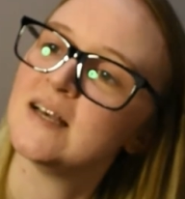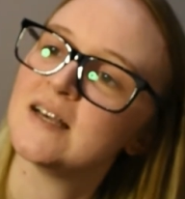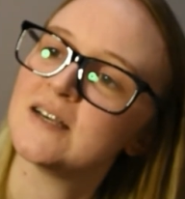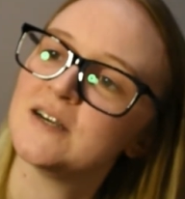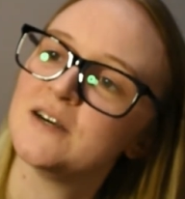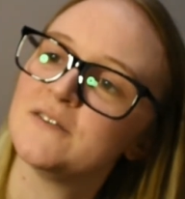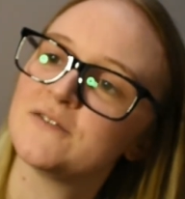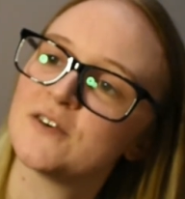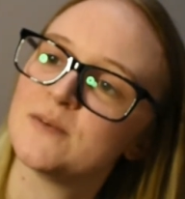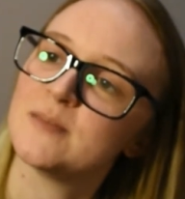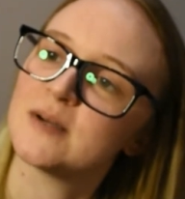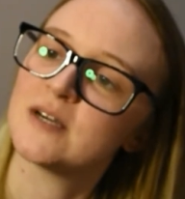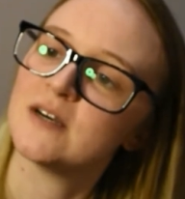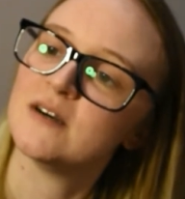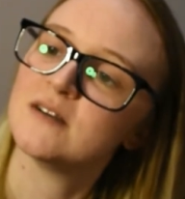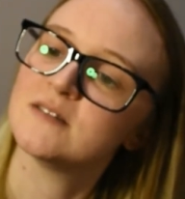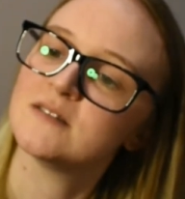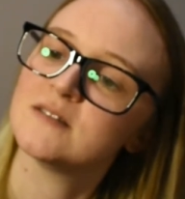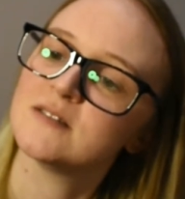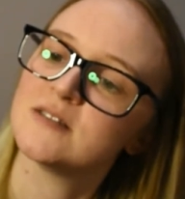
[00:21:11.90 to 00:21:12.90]
I got from a
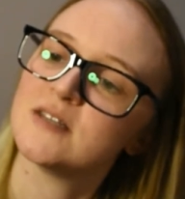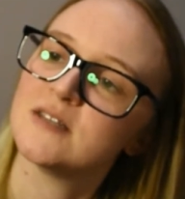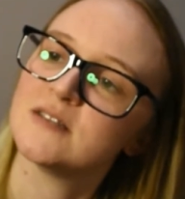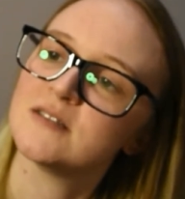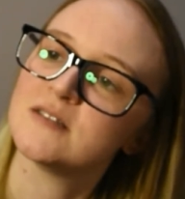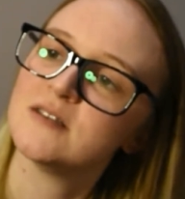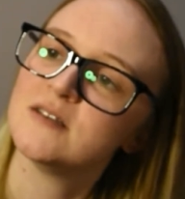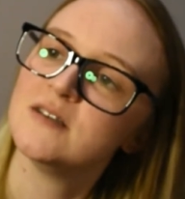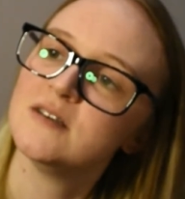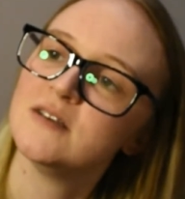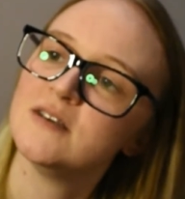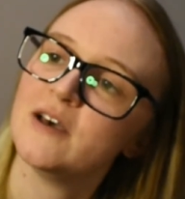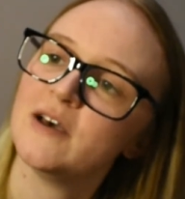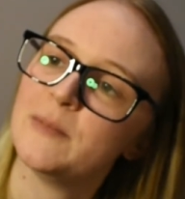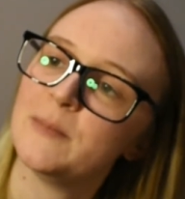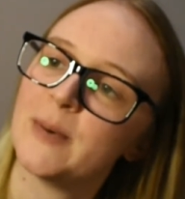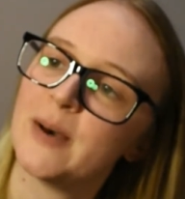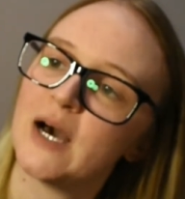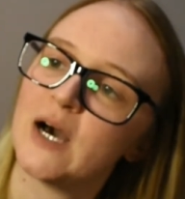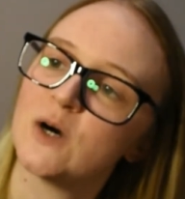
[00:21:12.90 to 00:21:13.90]
garden centre
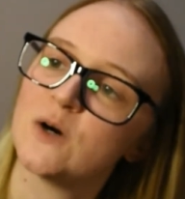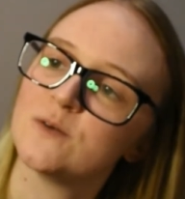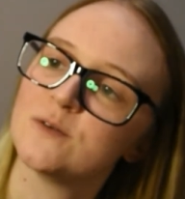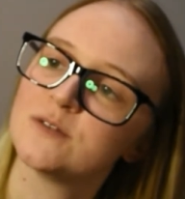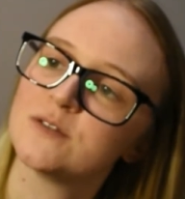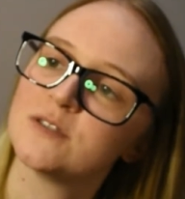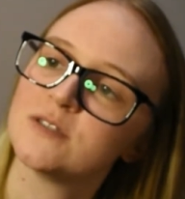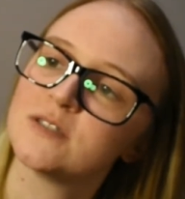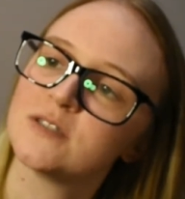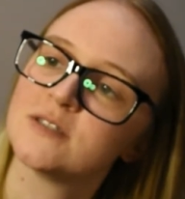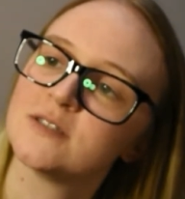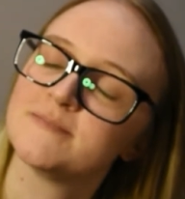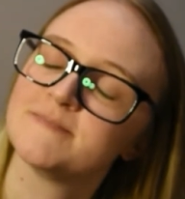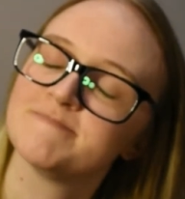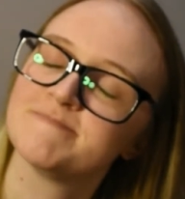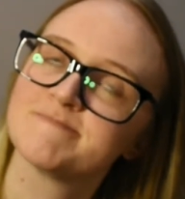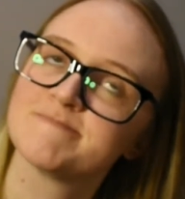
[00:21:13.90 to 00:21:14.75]
about